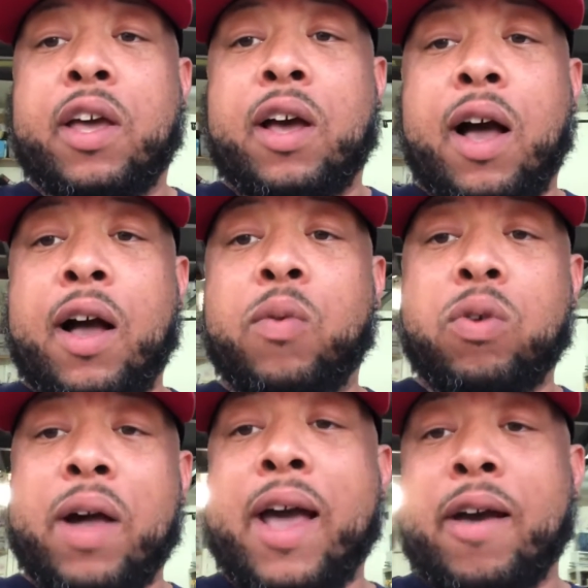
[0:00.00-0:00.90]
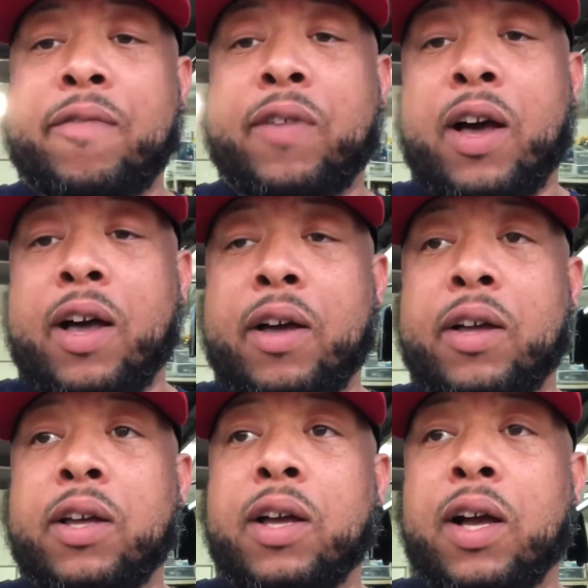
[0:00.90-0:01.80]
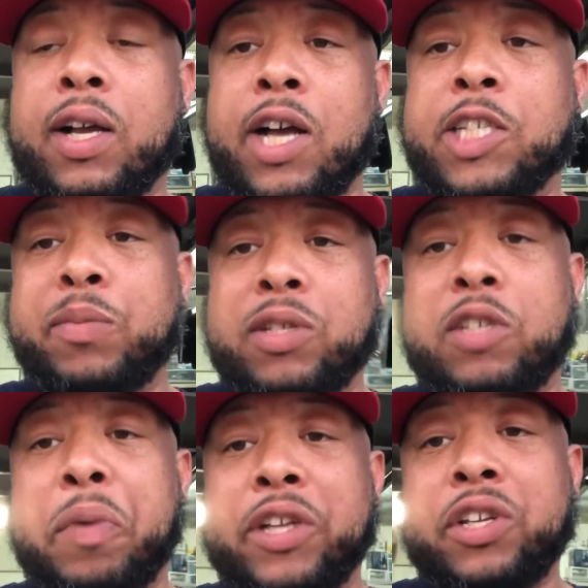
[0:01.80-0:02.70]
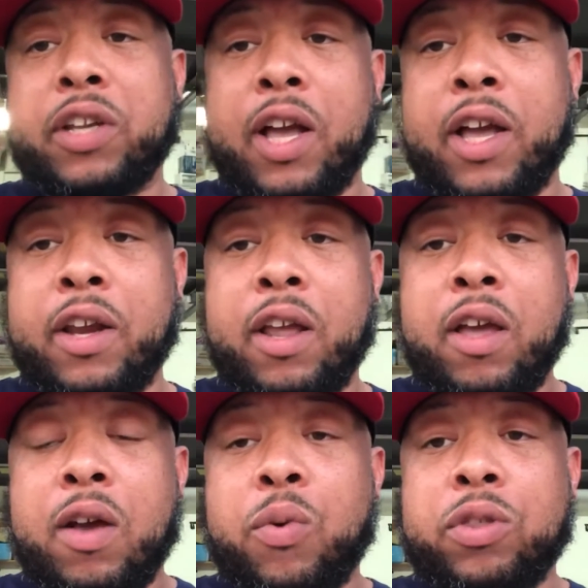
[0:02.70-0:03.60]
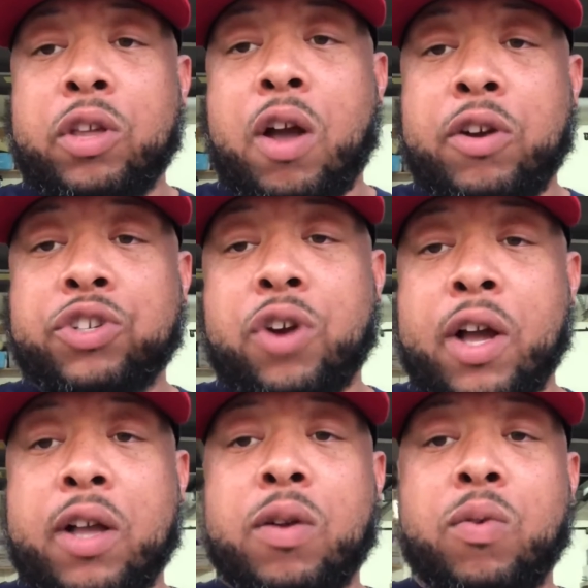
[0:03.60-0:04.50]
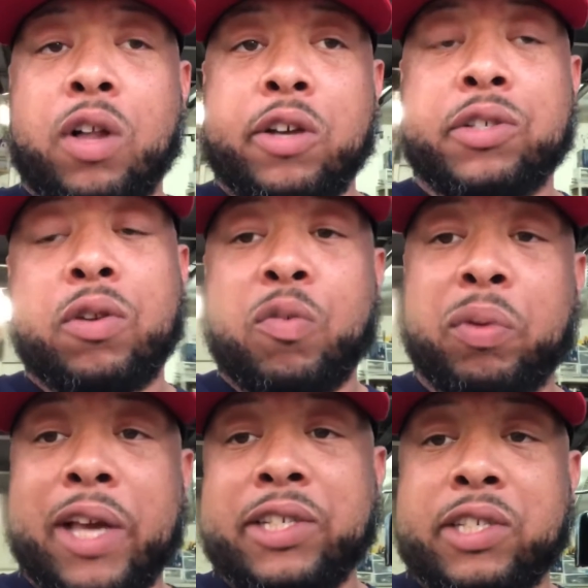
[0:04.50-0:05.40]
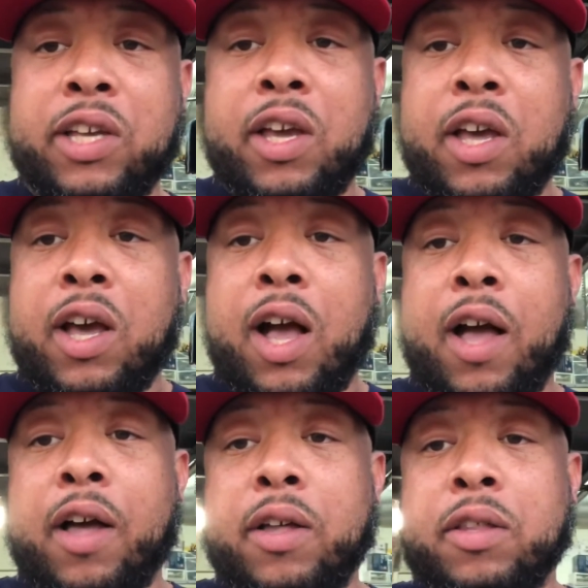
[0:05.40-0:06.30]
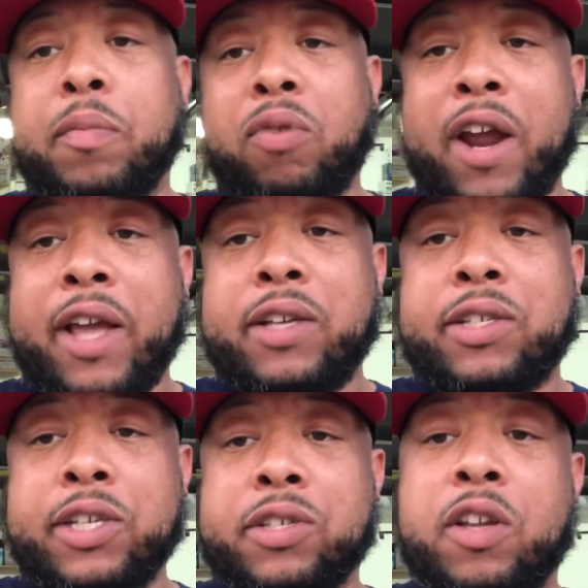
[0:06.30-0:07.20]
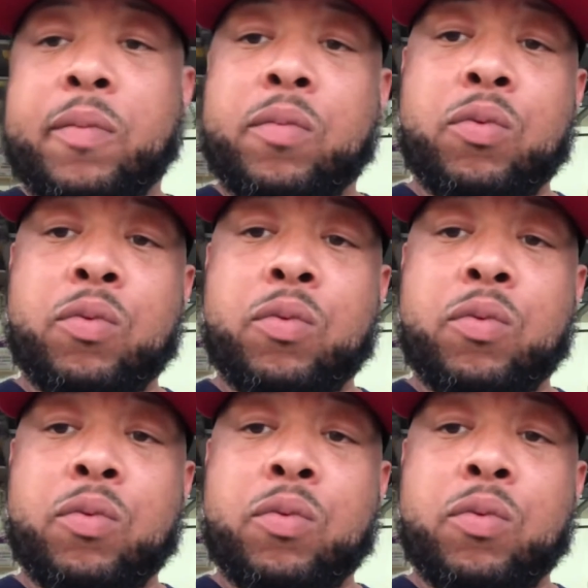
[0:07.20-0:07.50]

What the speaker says: We'll have a custom suspension done with the truck. We'll also replace the brake system.